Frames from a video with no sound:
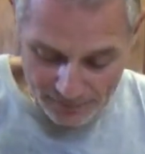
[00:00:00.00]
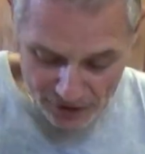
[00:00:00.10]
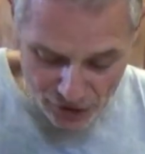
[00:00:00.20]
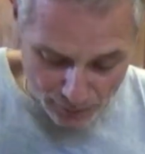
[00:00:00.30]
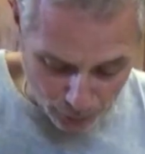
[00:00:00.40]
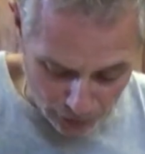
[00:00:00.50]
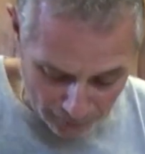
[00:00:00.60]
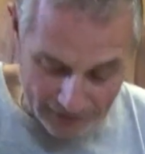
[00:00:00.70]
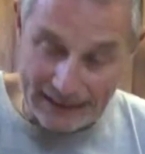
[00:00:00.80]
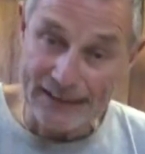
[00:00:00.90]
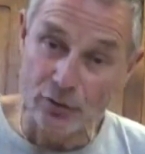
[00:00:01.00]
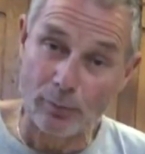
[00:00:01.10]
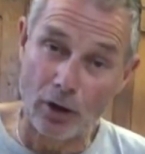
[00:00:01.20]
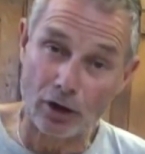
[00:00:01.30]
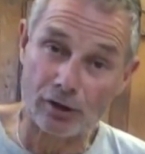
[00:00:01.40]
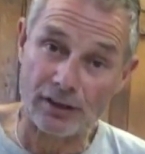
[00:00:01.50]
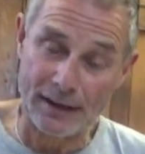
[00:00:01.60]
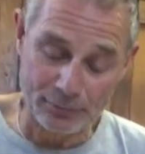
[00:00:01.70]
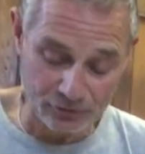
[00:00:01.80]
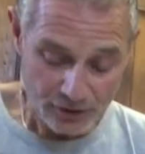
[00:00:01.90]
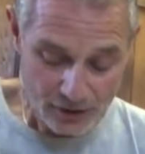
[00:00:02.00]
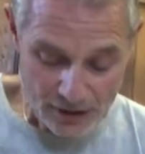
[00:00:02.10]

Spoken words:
is to put on the handlebar clamps.